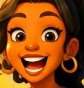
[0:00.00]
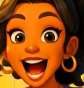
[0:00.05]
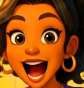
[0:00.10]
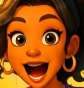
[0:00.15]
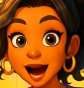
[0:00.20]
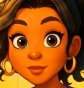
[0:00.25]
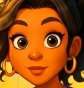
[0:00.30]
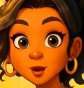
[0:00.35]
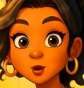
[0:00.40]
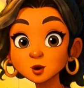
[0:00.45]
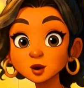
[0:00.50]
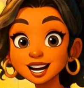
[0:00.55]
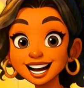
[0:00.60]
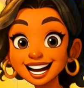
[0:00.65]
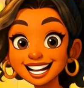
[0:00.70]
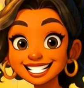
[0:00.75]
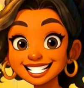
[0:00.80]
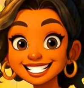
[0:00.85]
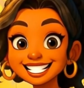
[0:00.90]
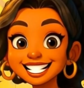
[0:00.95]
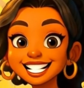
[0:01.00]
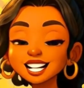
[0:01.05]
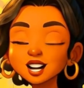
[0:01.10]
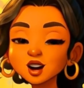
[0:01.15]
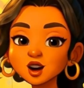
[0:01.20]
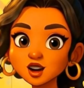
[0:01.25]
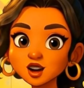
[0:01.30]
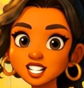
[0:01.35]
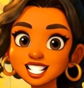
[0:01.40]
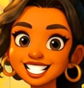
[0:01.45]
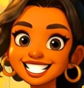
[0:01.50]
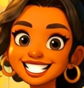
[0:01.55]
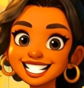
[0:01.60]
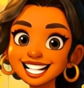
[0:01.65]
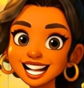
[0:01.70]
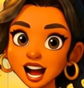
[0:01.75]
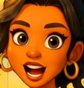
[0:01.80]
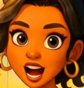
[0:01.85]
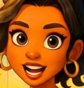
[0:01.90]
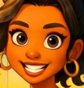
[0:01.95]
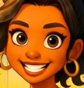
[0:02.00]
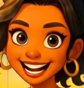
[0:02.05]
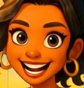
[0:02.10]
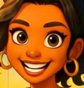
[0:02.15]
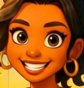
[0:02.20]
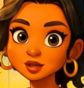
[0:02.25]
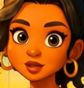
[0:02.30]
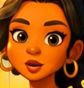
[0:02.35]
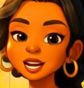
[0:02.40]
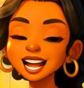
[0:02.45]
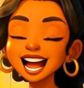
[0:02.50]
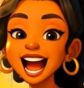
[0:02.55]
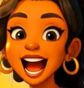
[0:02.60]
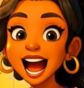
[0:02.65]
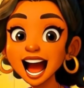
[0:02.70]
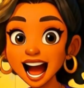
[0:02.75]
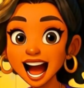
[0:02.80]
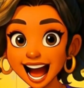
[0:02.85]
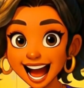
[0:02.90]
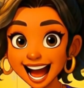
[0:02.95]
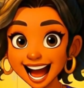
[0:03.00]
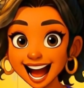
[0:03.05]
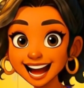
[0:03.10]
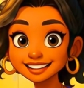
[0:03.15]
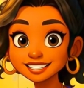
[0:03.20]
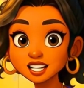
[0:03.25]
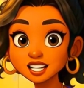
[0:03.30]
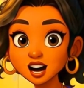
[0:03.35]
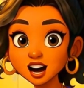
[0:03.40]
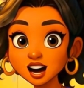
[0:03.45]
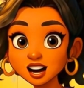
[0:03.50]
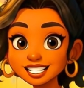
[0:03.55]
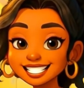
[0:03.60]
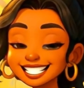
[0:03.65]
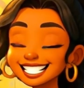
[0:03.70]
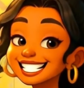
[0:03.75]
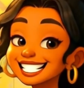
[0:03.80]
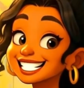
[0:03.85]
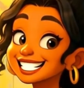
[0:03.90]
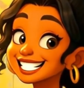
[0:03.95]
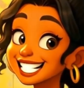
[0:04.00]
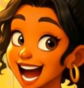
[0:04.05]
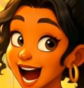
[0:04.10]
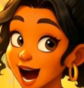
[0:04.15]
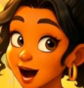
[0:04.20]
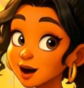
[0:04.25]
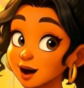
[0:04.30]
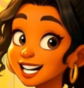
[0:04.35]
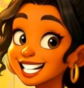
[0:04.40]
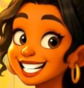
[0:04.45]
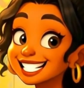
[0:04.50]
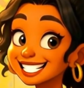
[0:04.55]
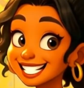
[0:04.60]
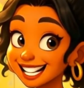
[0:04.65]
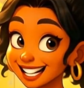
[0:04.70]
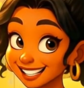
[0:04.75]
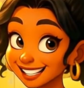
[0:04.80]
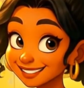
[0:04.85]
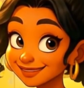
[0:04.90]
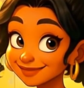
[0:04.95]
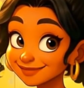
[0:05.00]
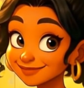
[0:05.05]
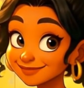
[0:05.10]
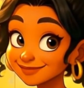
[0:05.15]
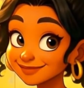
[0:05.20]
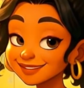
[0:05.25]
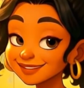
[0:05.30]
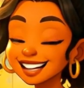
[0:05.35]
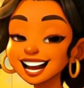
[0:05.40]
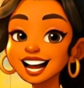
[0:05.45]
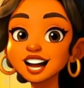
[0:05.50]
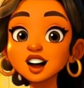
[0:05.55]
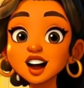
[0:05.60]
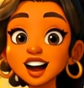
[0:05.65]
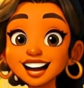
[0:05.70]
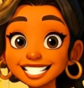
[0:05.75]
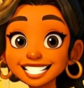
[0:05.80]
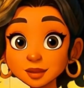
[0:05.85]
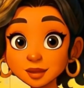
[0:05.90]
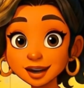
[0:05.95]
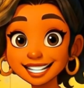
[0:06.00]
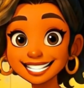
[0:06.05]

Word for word: hyper-realistic UGC content with AI avatars is now easy. Here are some